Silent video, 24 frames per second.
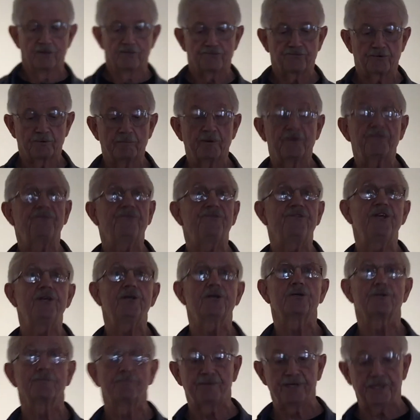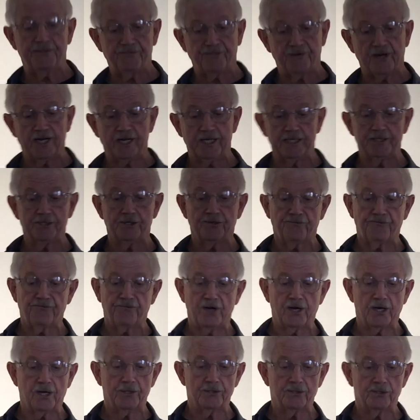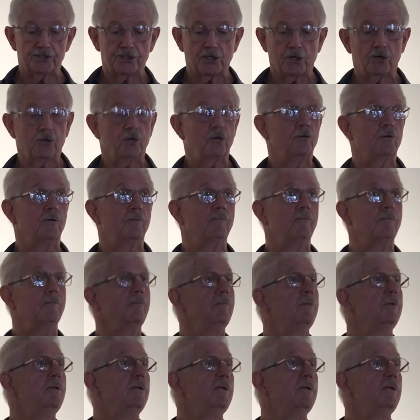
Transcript: from a field behind your father's home